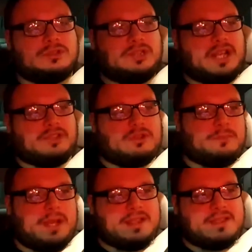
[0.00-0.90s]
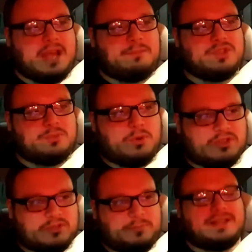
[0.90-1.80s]
You guys want to make it that much more
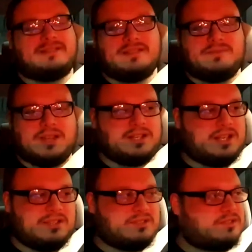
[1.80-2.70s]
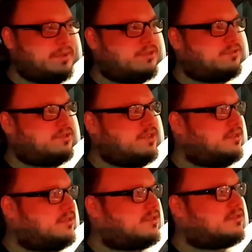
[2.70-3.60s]
expensive? It just makes no
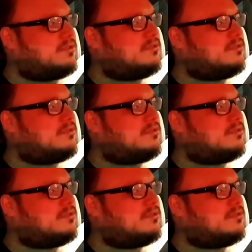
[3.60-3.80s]
sense.